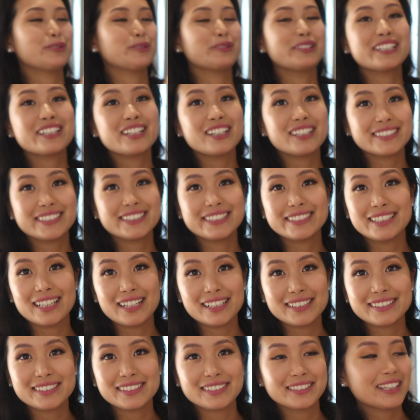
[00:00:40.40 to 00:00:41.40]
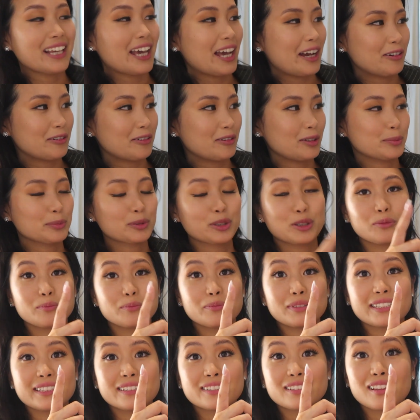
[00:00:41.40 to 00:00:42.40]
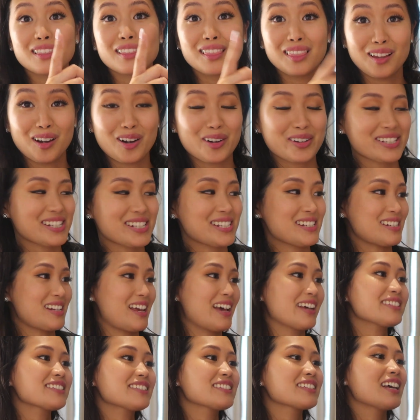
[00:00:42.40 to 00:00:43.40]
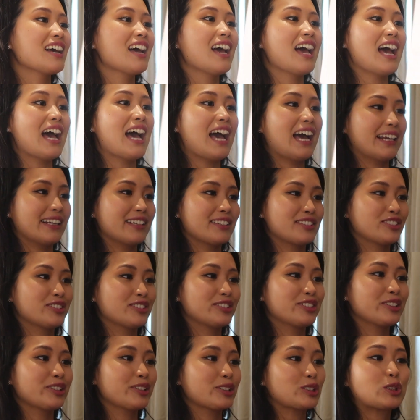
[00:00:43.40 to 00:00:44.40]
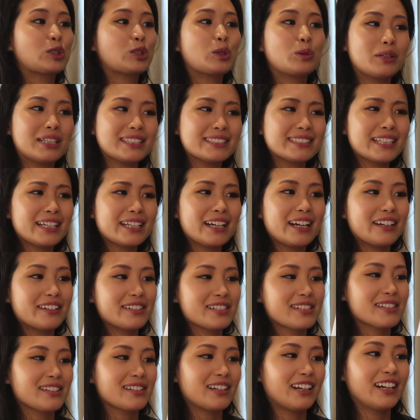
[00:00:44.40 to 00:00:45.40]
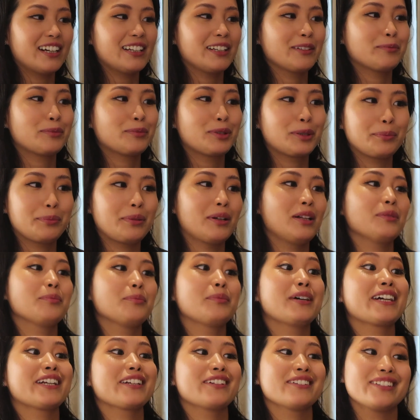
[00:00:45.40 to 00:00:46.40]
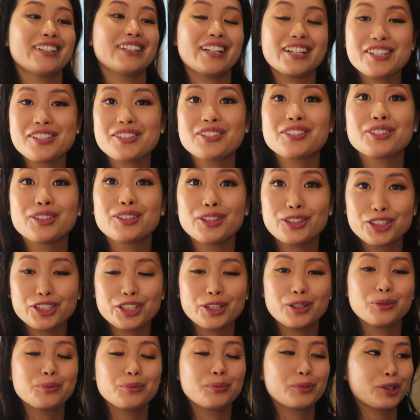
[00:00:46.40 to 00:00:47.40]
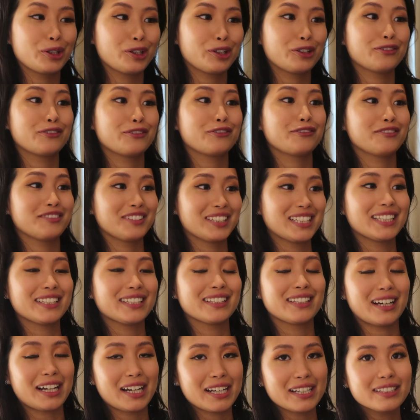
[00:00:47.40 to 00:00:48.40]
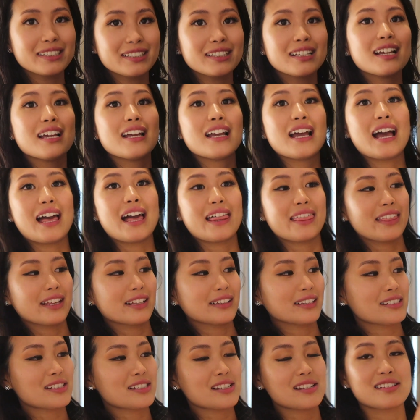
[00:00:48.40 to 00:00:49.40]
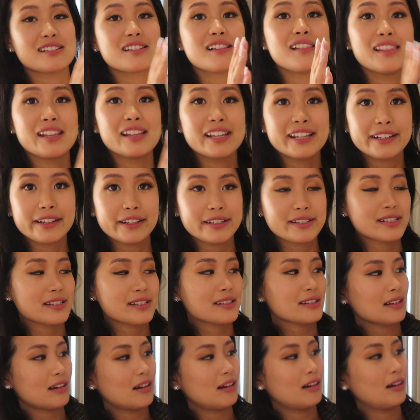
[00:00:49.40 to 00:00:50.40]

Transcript: we got the Dyson Airwrap Complete Long Set, and it's the Coanda air styling propelled by the Dyson Digital Motor V9. I think this is the latest